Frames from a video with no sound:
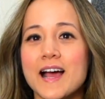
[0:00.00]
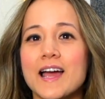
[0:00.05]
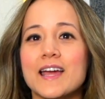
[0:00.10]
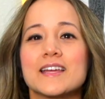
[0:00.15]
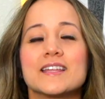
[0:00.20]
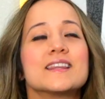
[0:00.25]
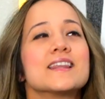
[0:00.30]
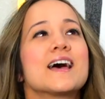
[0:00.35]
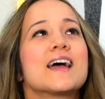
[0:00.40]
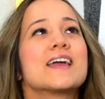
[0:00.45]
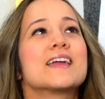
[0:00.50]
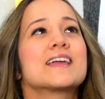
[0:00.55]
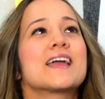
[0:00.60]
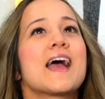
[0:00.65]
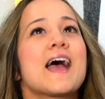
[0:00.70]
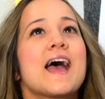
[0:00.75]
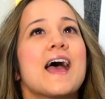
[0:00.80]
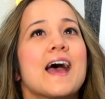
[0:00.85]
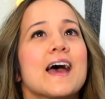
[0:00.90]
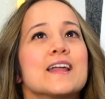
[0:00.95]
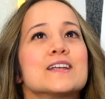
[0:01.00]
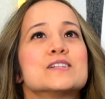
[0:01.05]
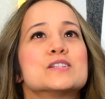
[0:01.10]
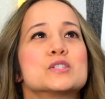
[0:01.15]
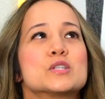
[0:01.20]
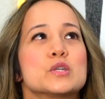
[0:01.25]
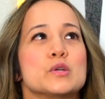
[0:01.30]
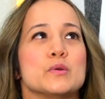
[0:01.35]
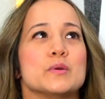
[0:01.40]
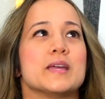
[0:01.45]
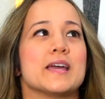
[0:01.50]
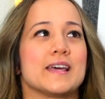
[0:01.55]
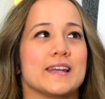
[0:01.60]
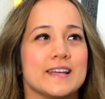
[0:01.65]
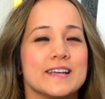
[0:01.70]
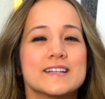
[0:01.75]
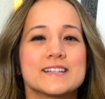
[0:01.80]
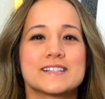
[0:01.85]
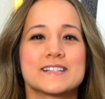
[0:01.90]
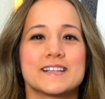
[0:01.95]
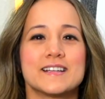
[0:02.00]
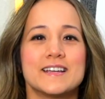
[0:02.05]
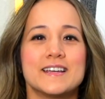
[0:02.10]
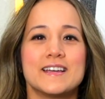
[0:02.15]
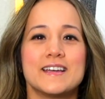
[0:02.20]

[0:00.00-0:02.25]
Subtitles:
I had to get it.